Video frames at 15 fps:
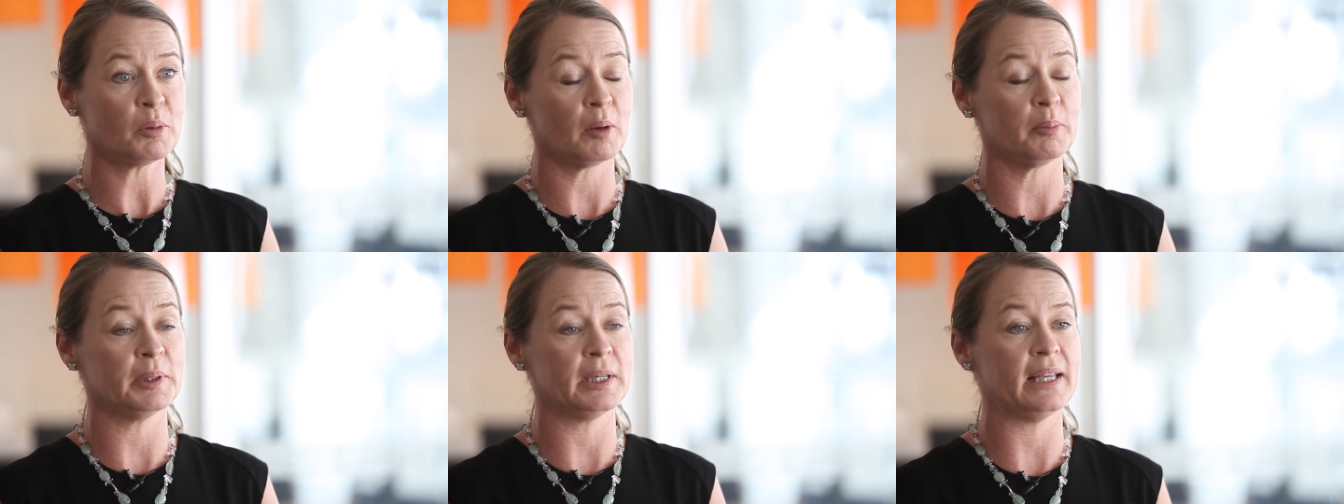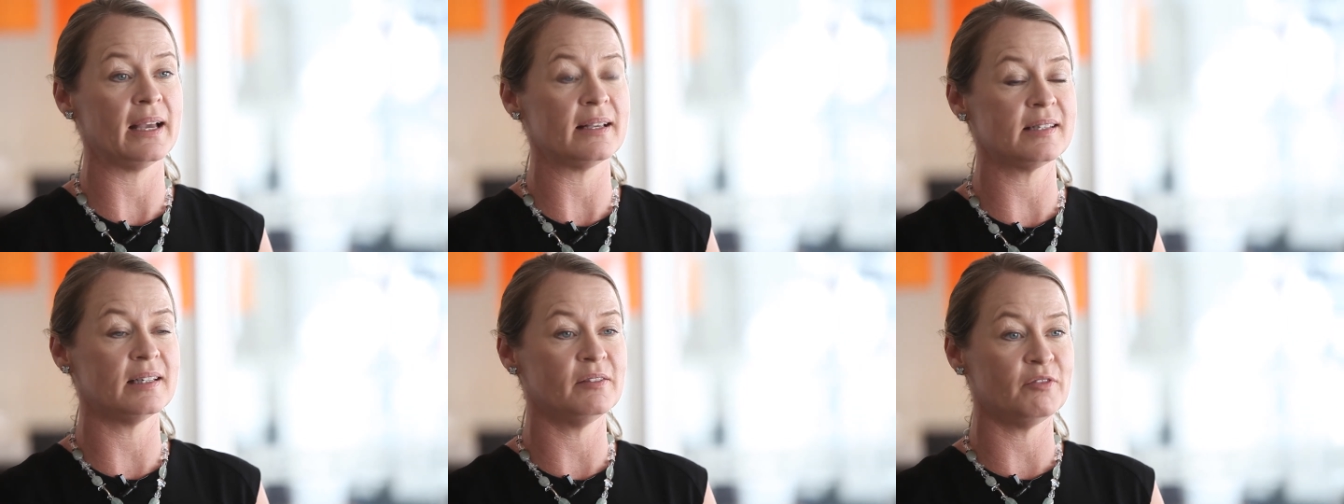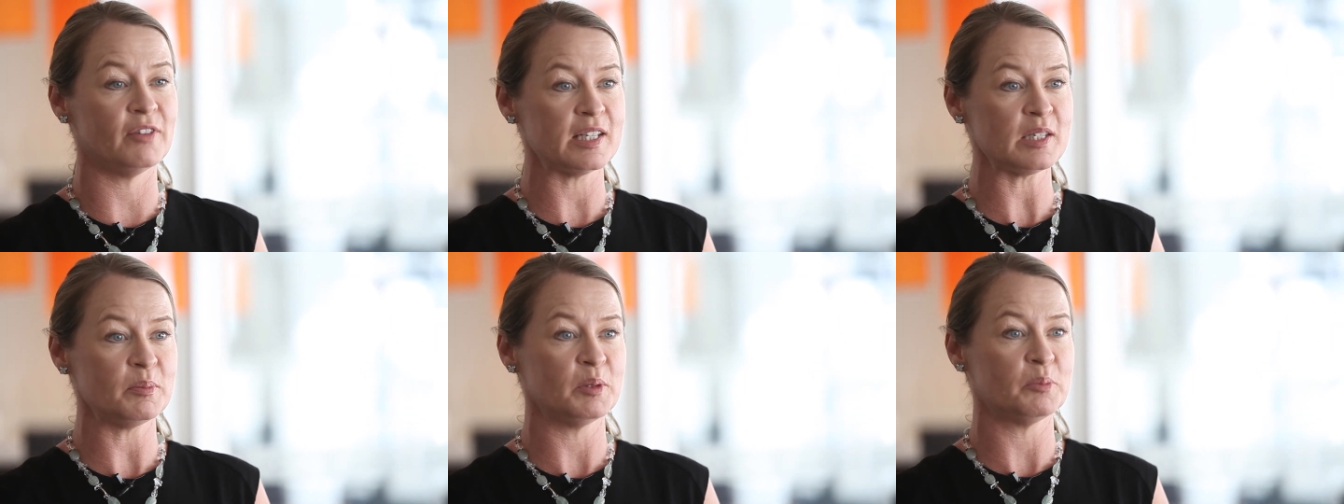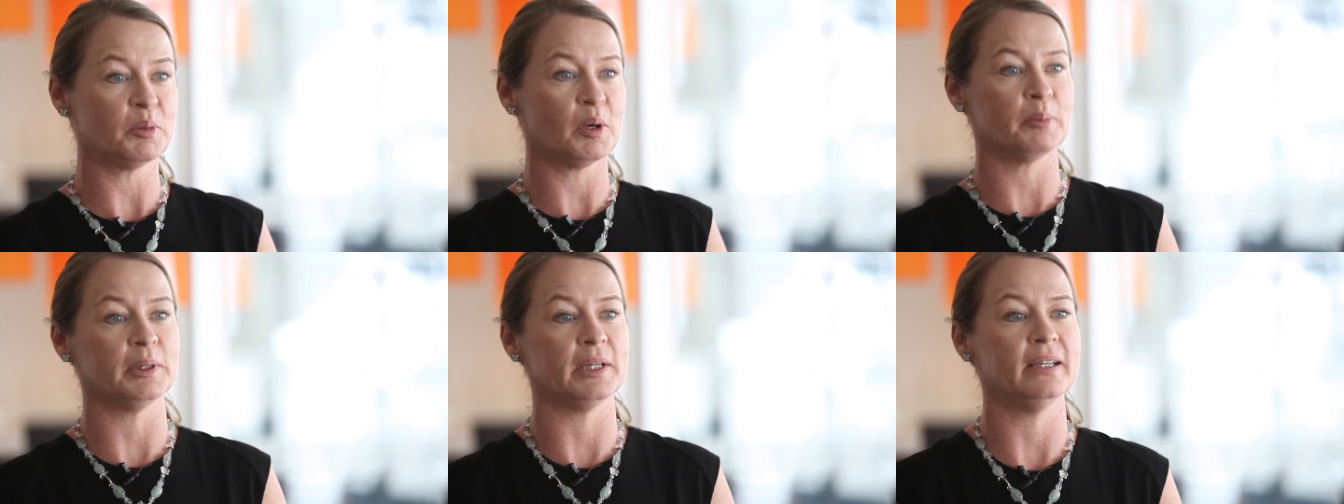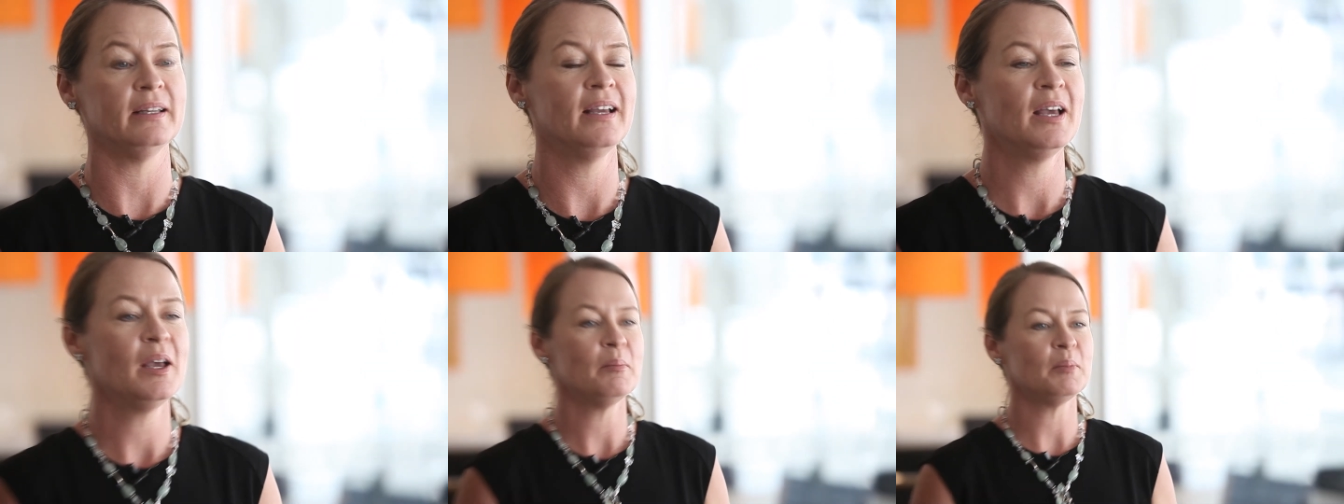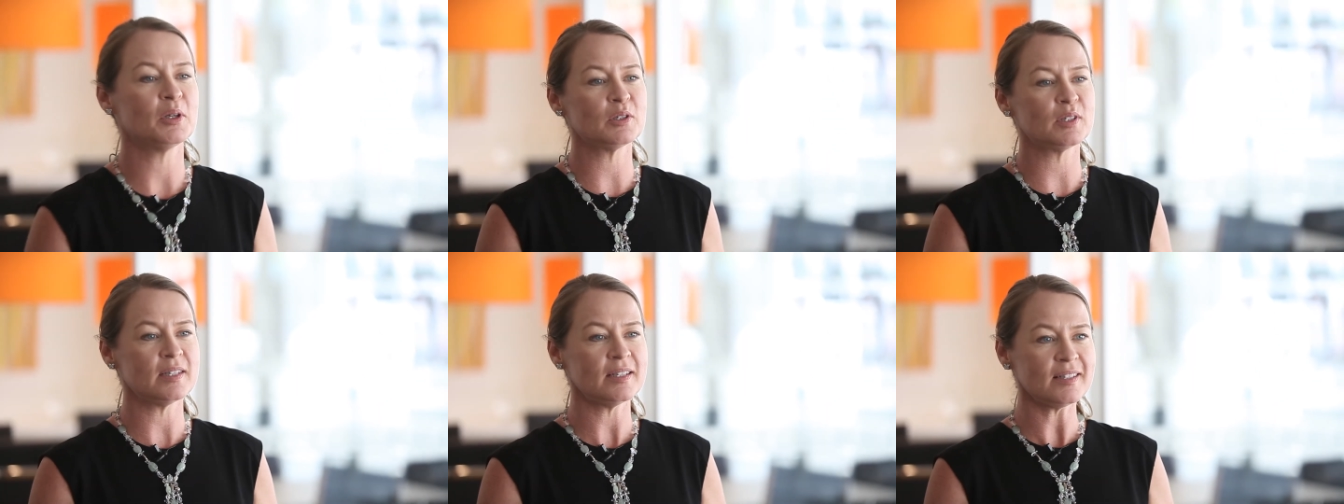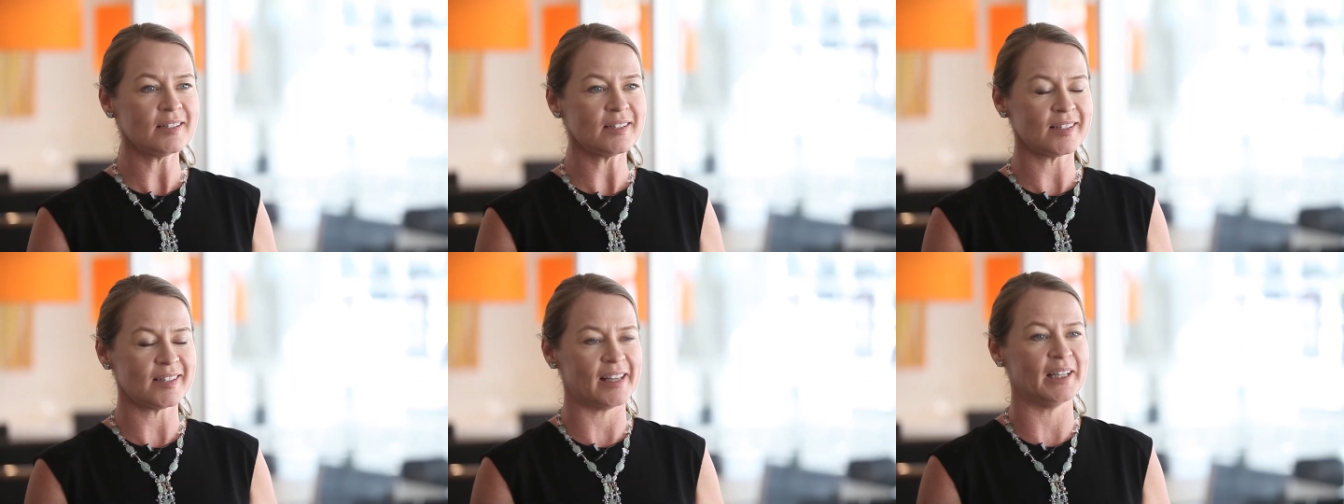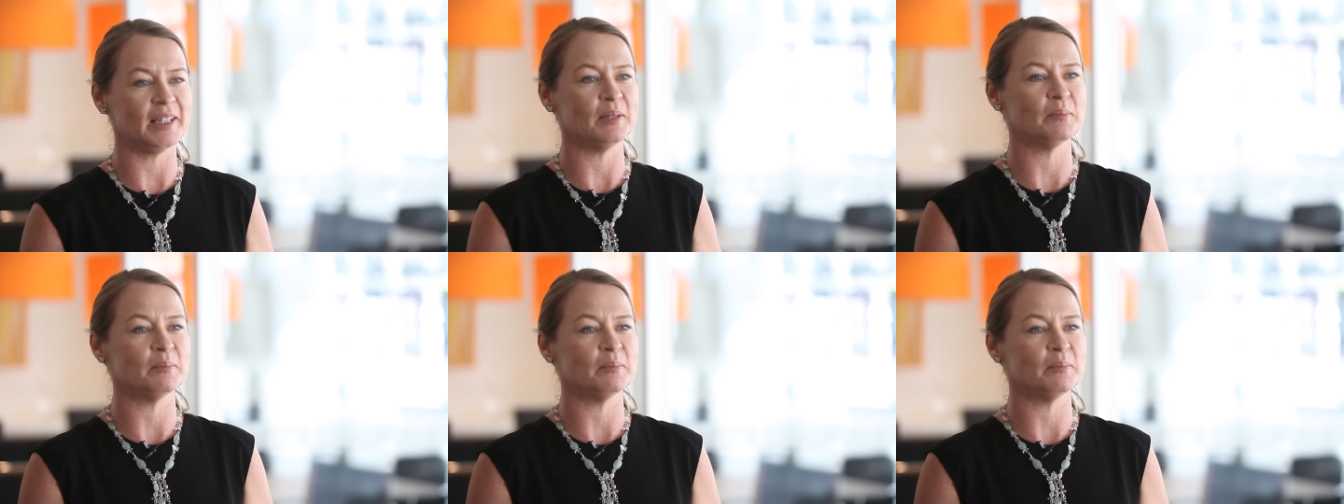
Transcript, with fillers: property as an investment property because this is setting